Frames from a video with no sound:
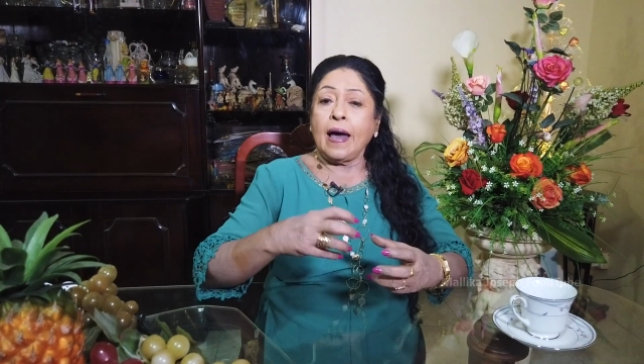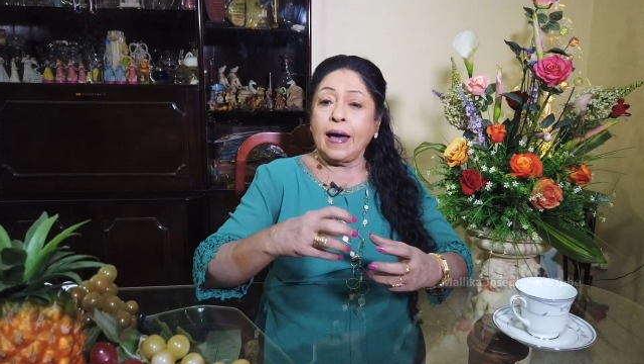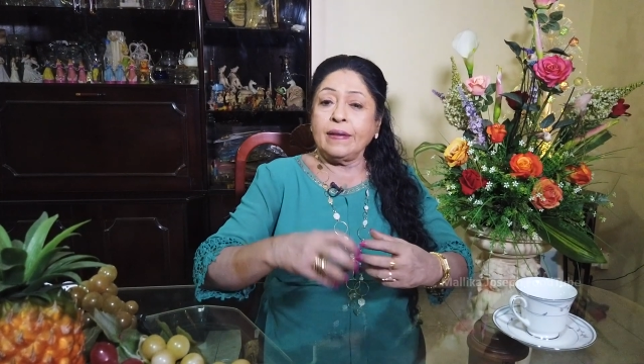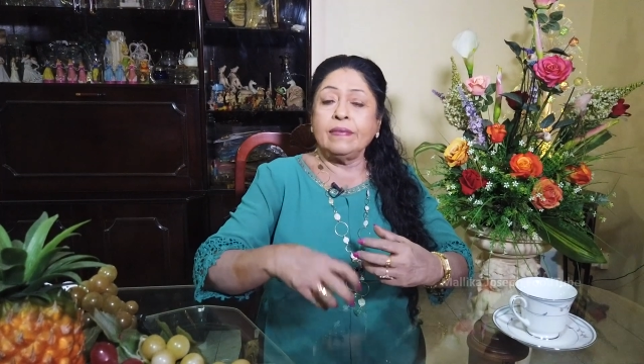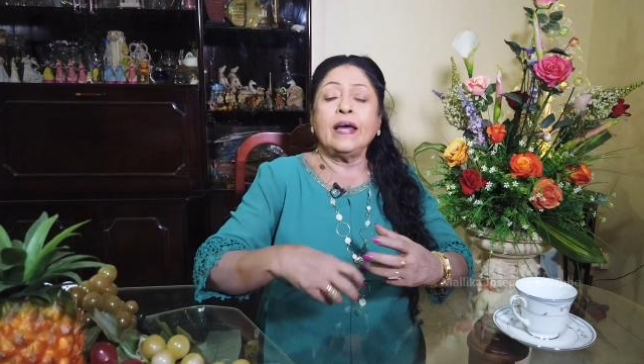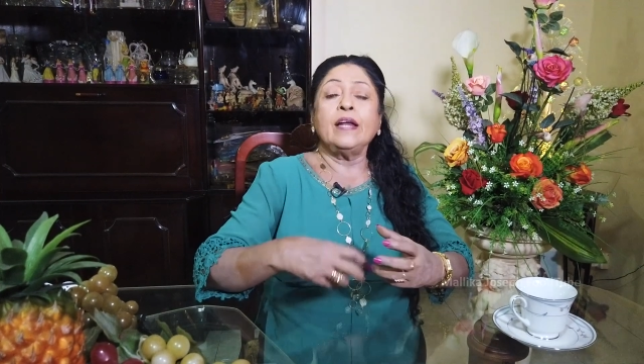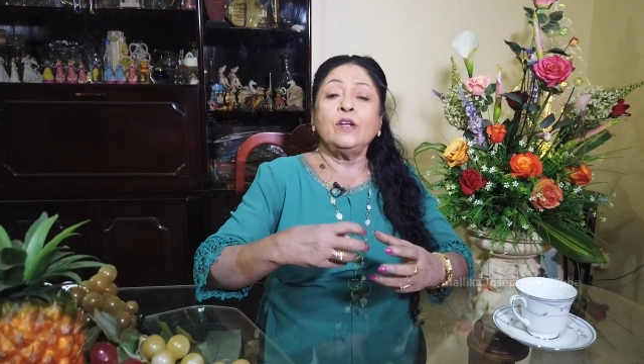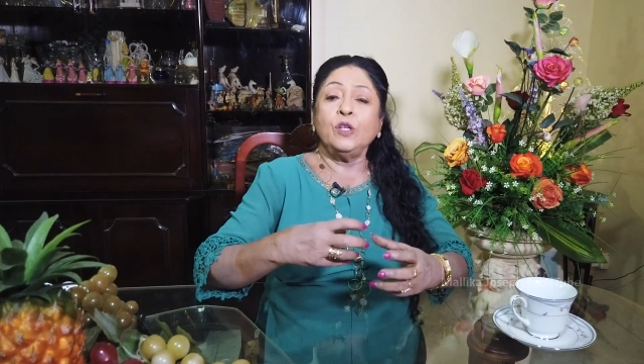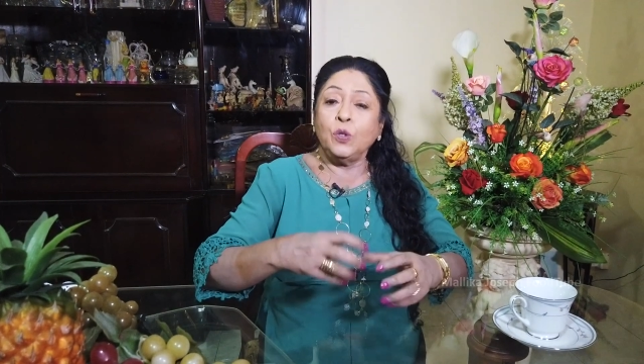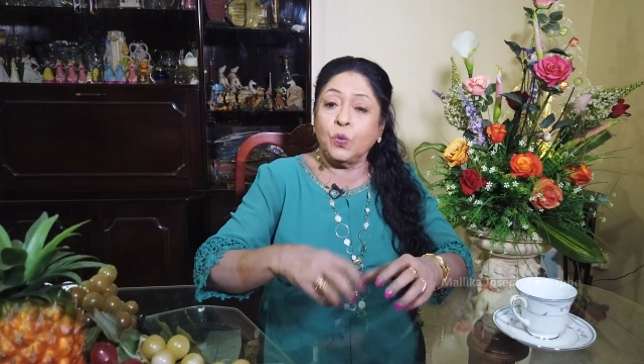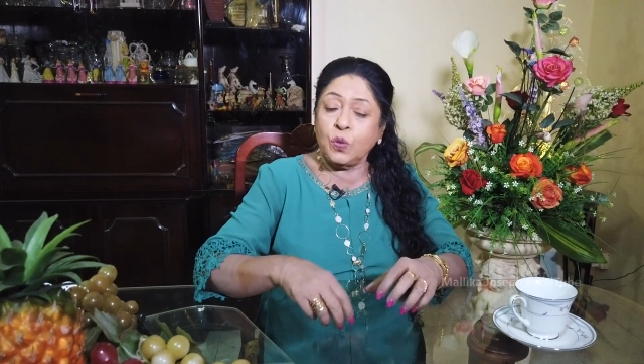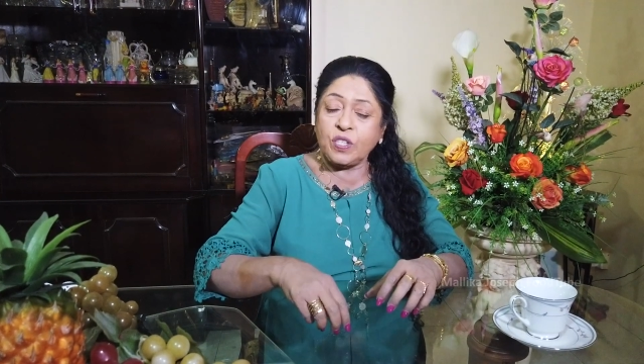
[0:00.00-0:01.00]
and
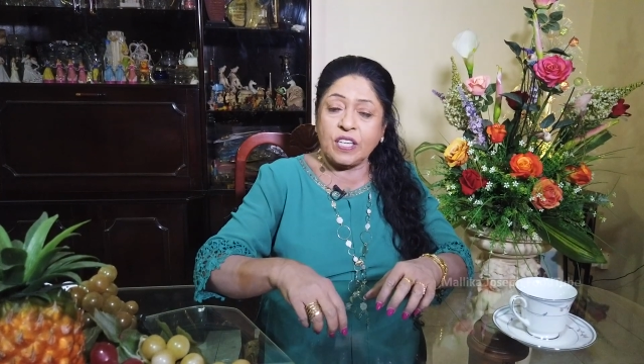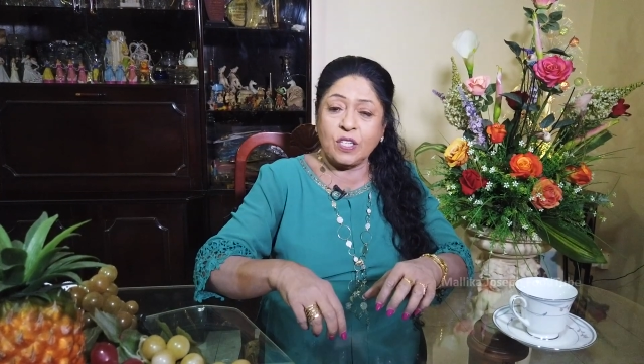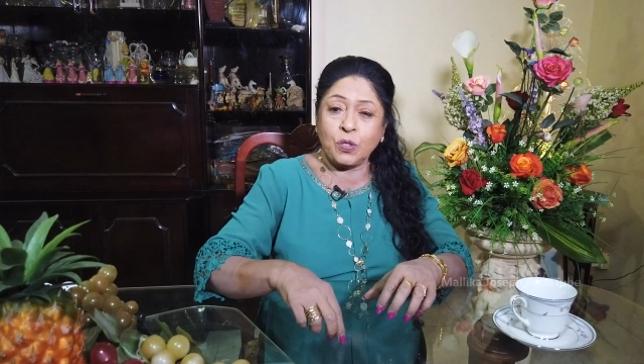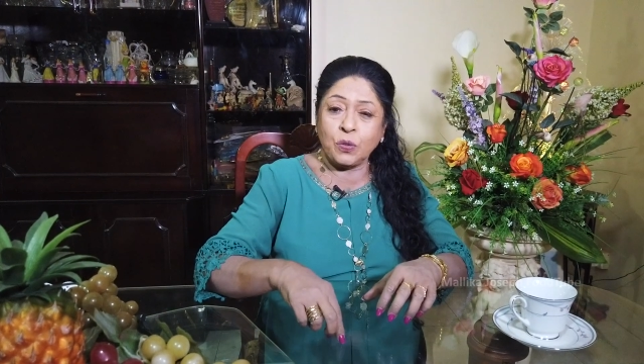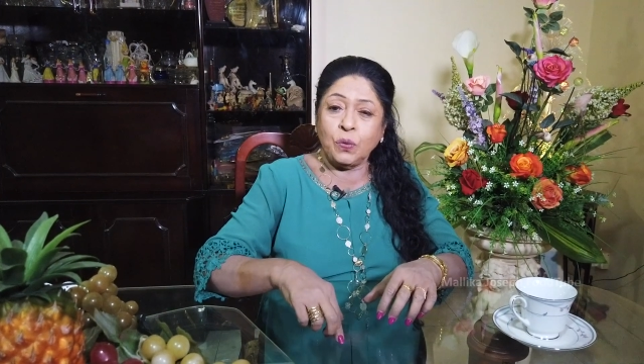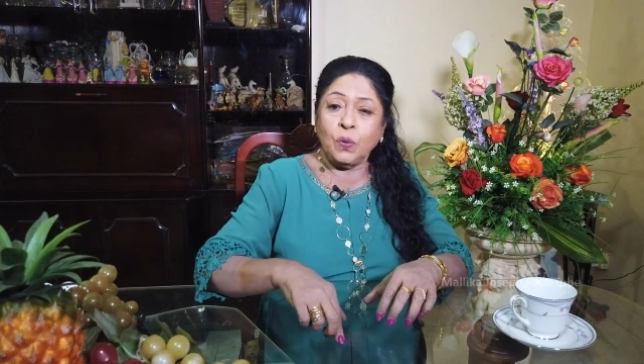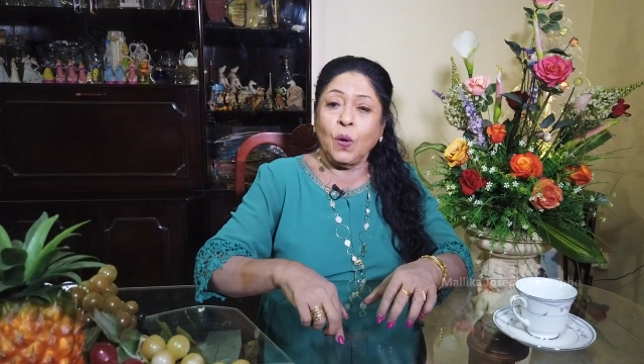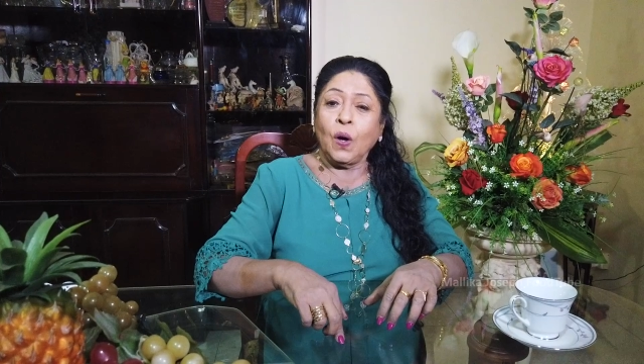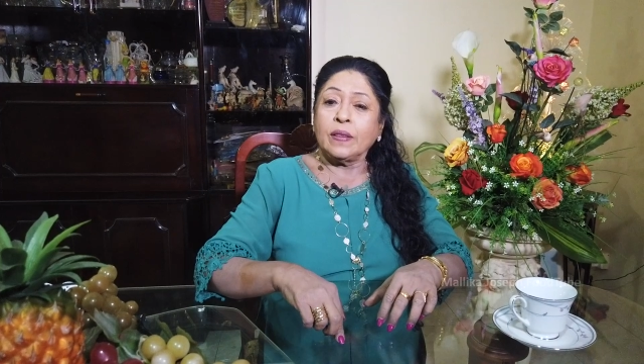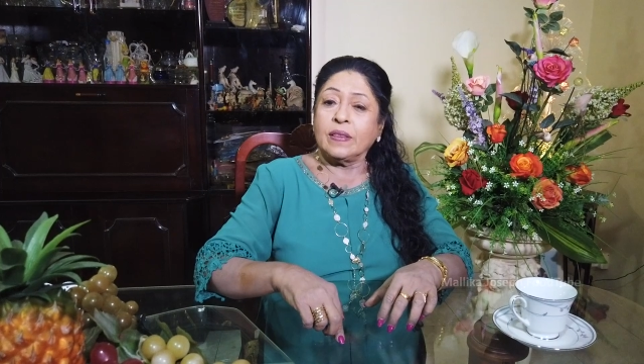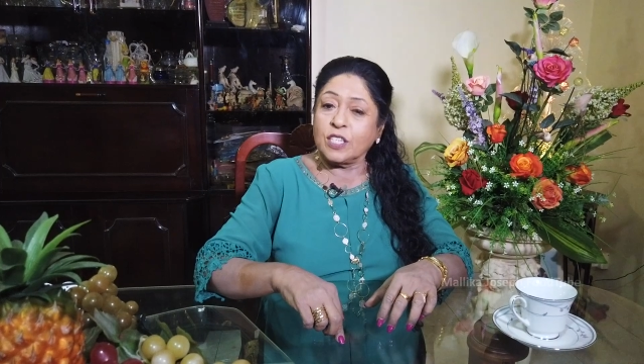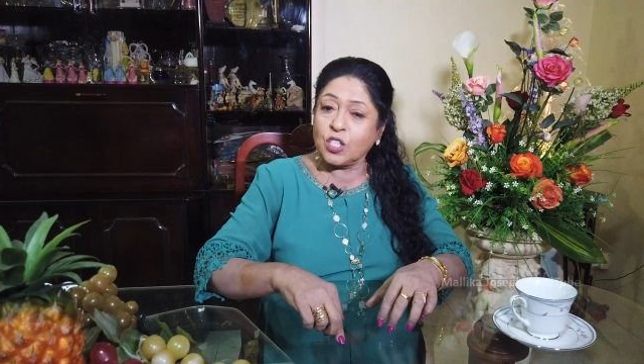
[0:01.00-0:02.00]
then use into
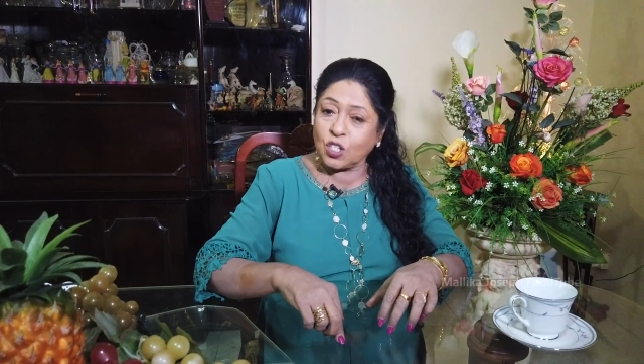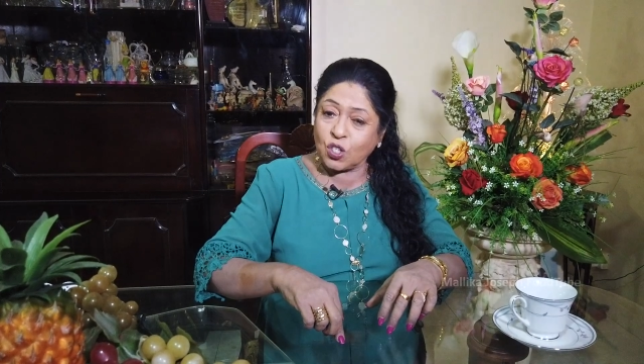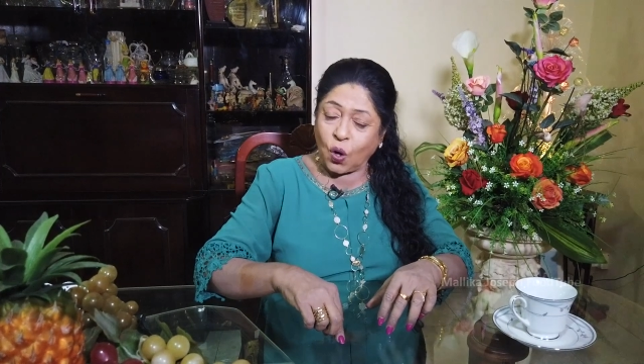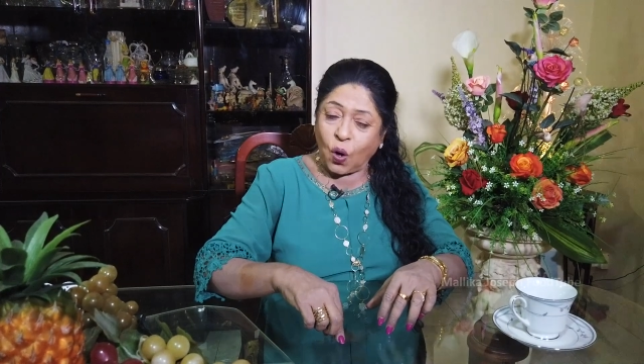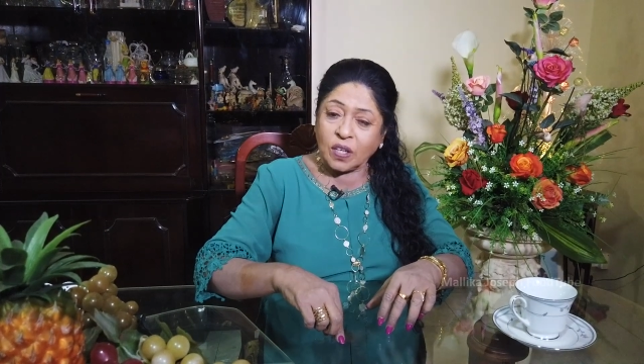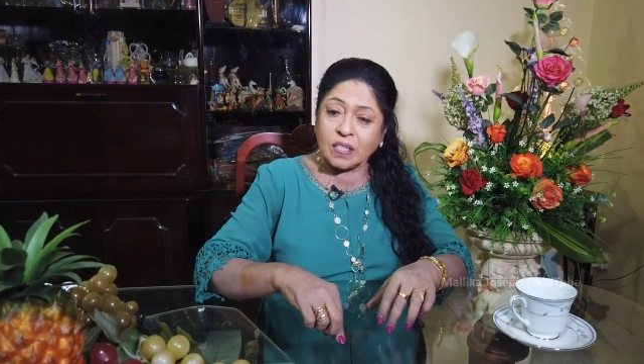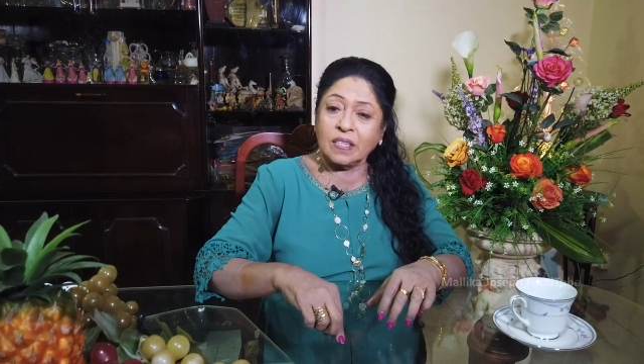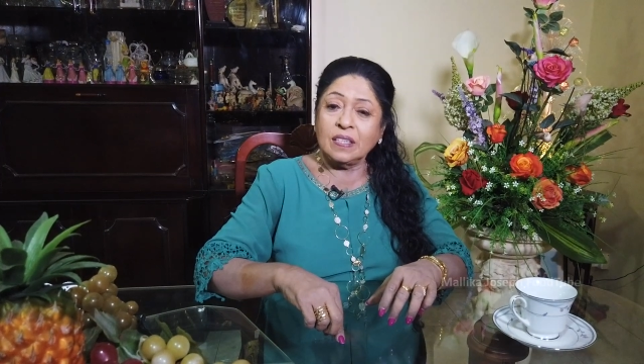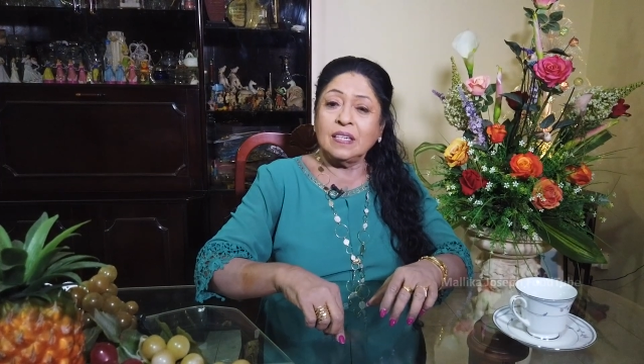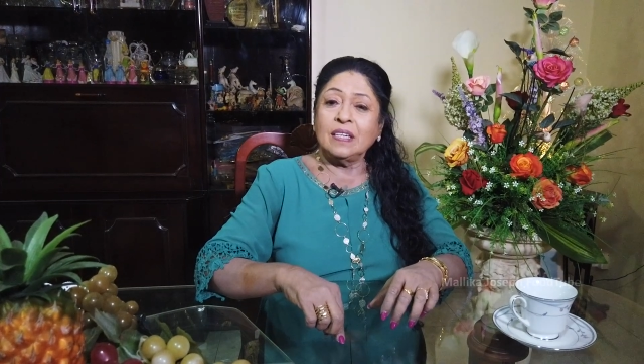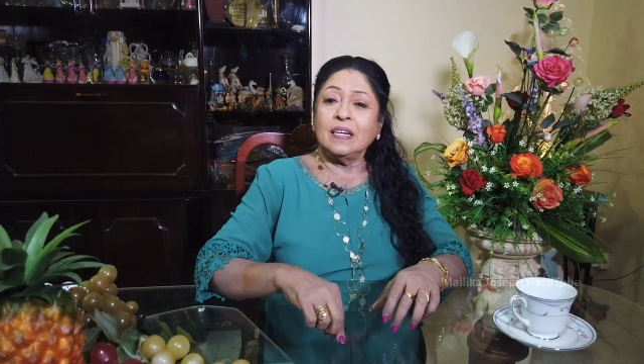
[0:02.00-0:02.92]
the stock